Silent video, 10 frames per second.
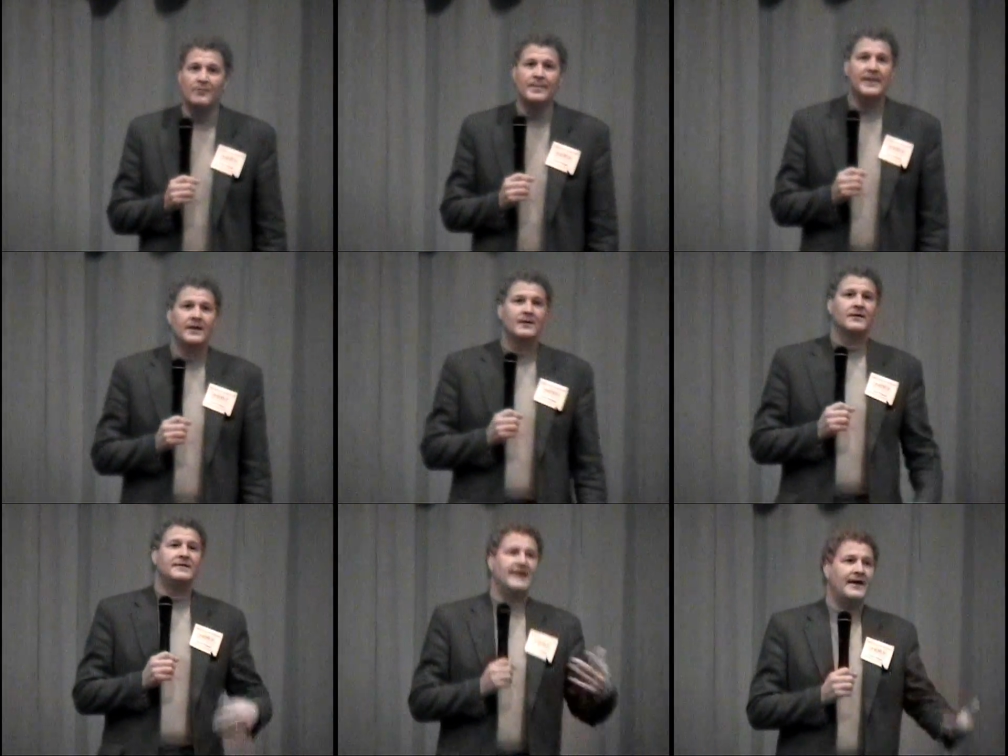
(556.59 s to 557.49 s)
club
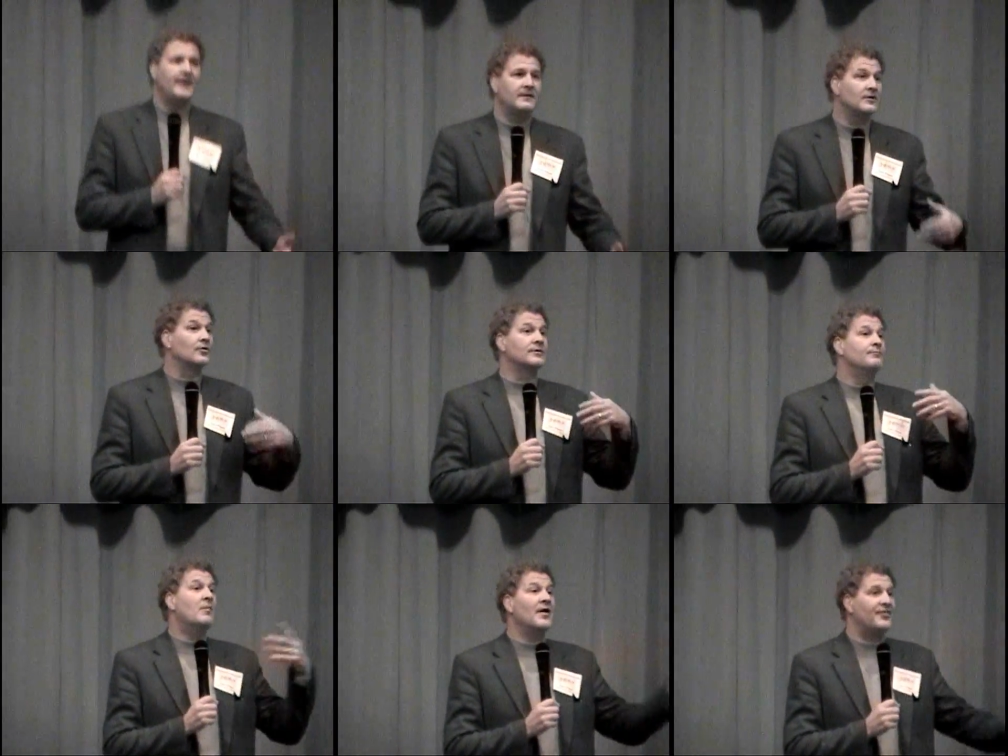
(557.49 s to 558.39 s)
day or
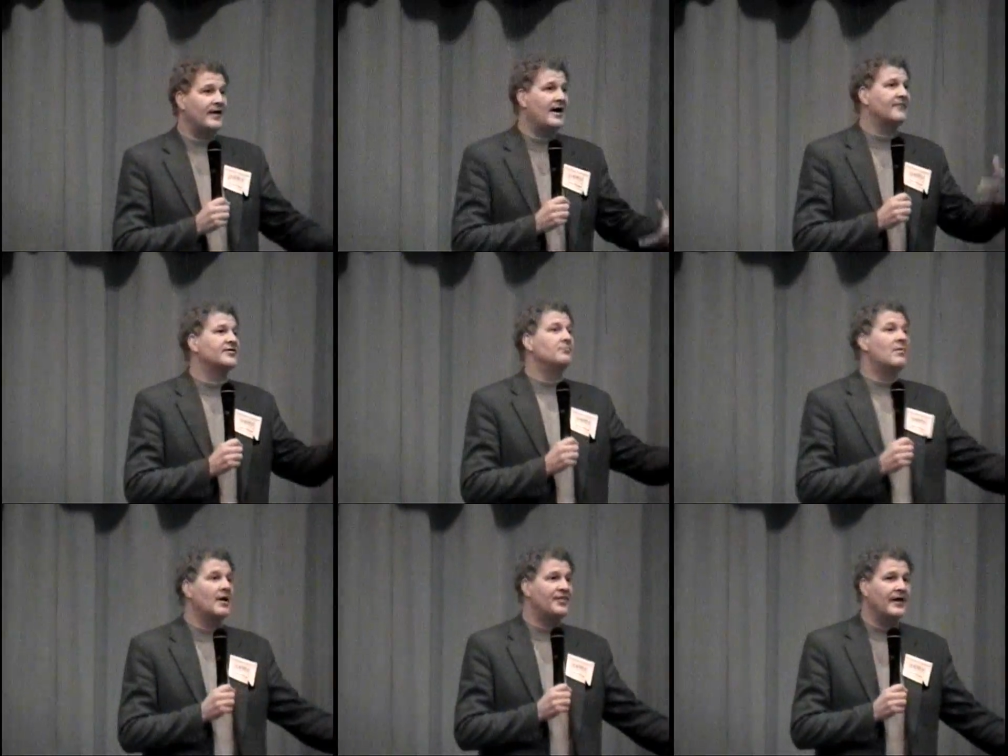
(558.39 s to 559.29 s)
month after
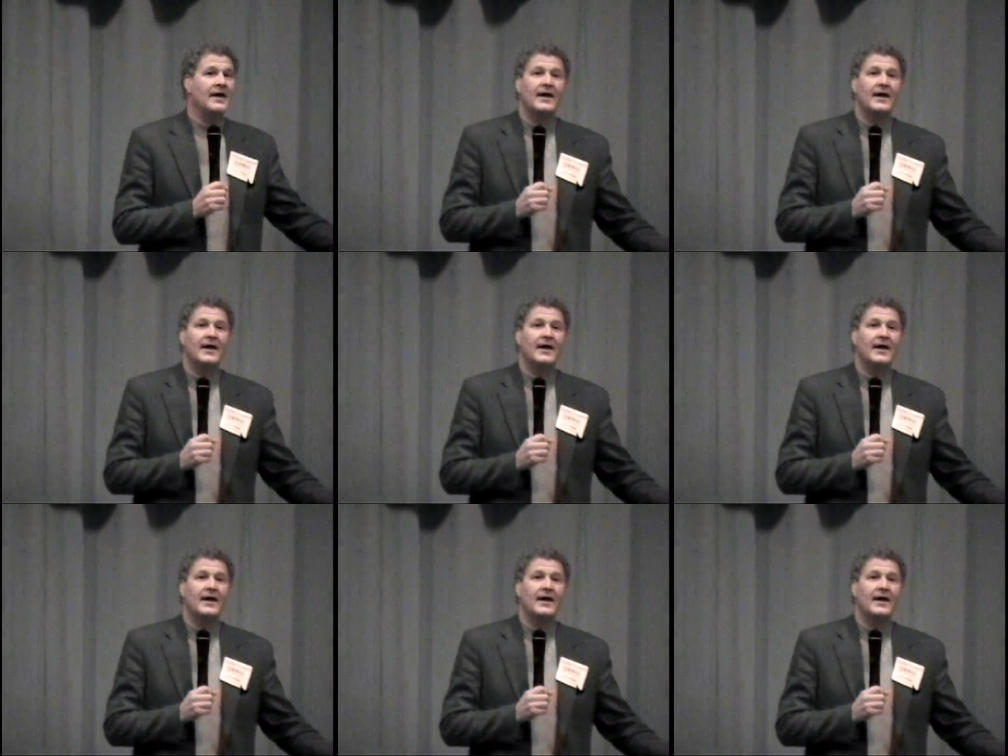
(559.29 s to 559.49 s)
month,